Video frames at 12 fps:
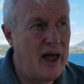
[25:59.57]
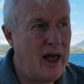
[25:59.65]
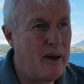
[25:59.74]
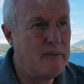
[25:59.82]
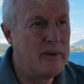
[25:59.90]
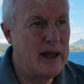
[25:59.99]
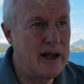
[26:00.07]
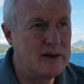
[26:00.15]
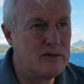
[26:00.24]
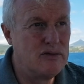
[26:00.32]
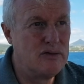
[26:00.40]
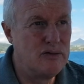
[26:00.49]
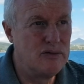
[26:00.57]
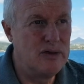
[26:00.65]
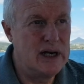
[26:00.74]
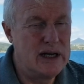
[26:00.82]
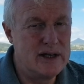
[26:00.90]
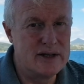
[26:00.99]
um, that
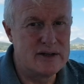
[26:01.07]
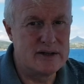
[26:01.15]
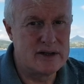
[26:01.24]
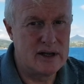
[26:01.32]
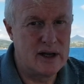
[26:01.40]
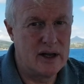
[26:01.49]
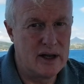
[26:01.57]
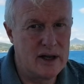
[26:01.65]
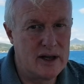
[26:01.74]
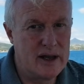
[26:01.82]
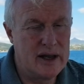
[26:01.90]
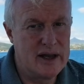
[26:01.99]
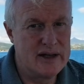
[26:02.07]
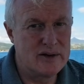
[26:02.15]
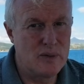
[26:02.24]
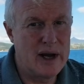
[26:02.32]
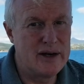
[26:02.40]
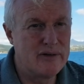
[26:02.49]
really is uh, is a
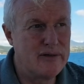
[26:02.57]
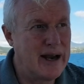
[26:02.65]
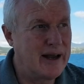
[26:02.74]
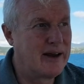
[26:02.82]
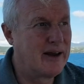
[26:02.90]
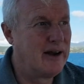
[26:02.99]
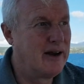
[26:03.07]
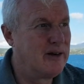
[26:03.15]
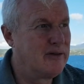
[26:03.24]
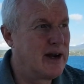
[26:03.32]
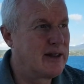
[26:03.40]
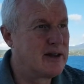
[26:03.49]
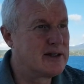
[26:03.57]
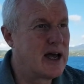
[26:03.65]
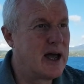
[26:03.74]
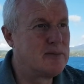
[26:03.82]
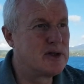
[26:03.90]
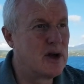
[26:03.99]
way to wreck uh, wreck the time.